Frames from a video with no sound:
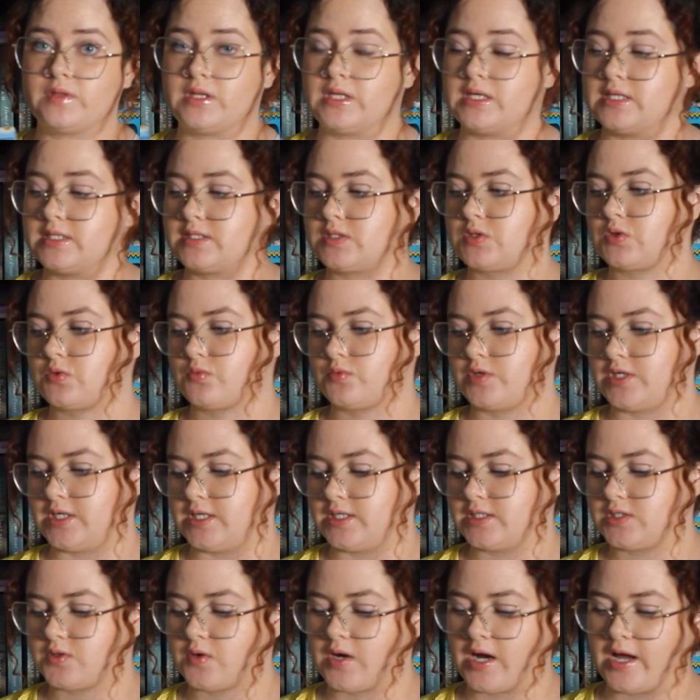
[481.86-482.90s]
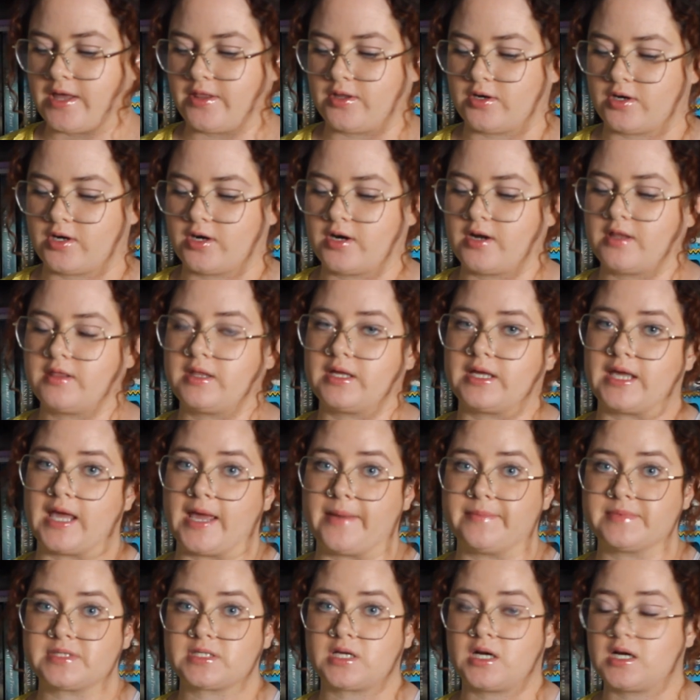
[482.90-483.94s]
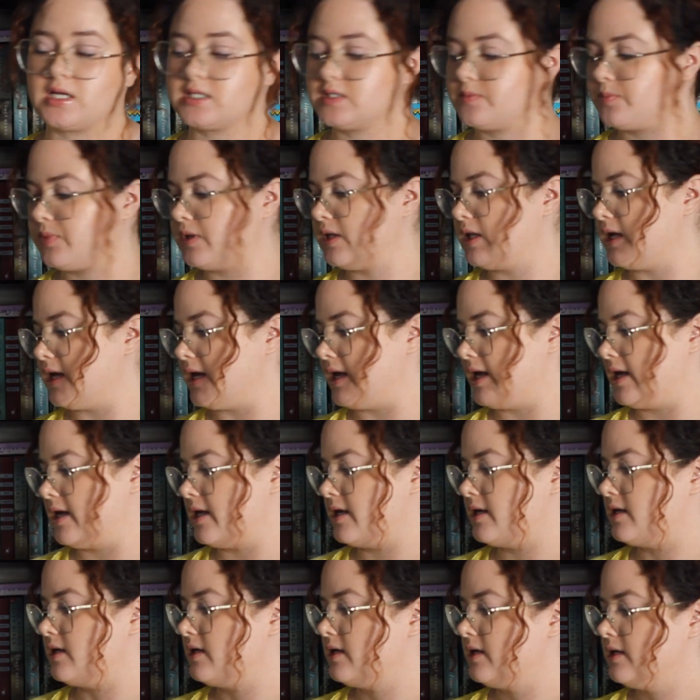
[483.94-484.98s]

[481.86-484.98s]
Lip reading: these three. So either The Games Gods Play,